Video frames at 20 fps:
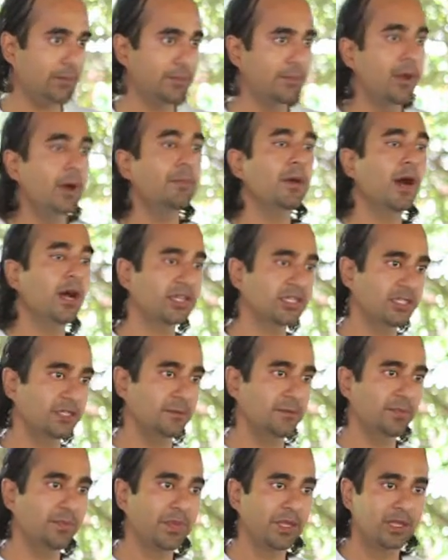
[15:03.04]
per person
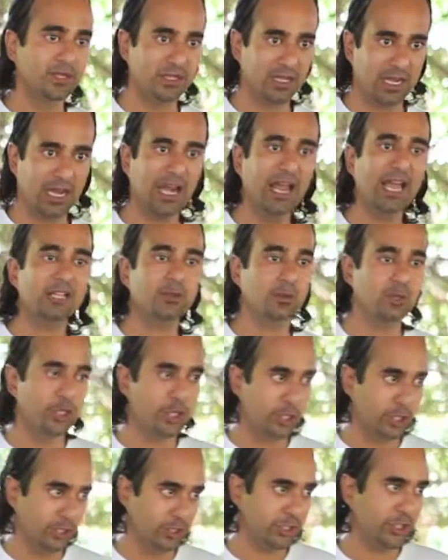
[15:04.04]
to collect, which
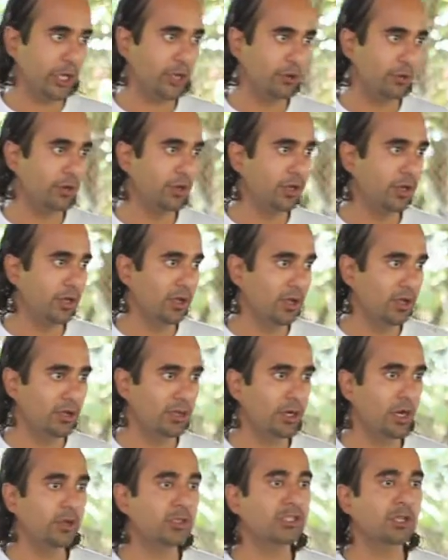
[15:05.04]
you can do.
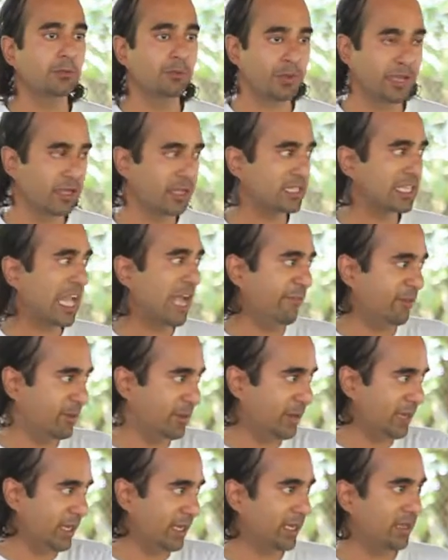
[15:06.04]
You know, so because
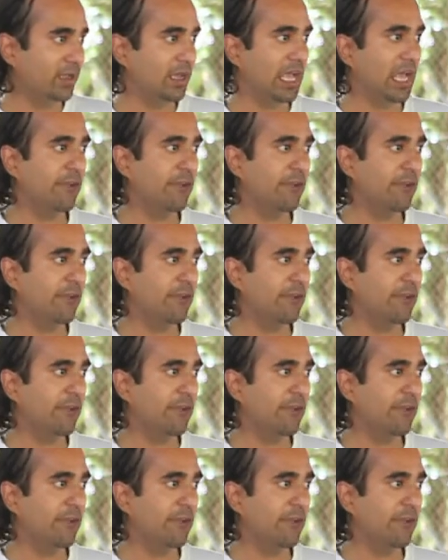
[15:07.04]
everybody